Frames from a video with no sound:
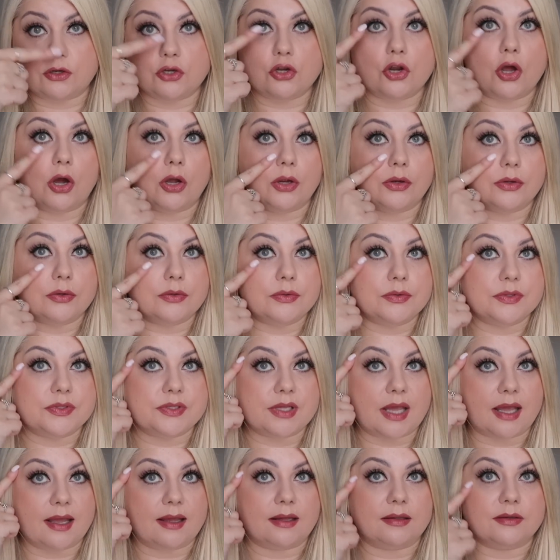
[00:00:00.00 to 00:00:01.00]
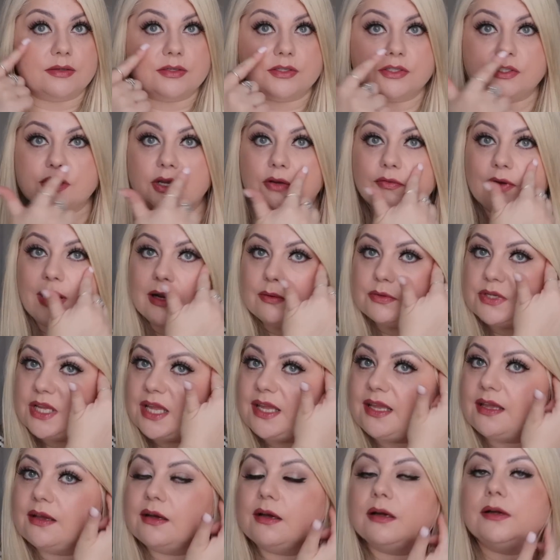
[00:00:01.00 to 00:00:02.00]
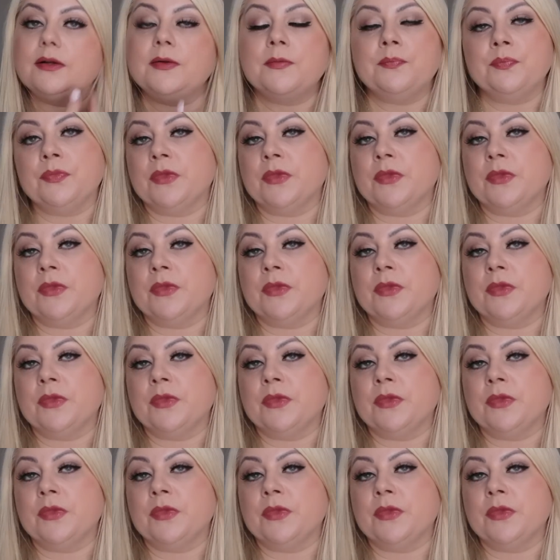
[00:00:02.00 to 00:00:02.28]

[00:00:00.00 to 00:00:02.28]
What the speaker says: nose and around here,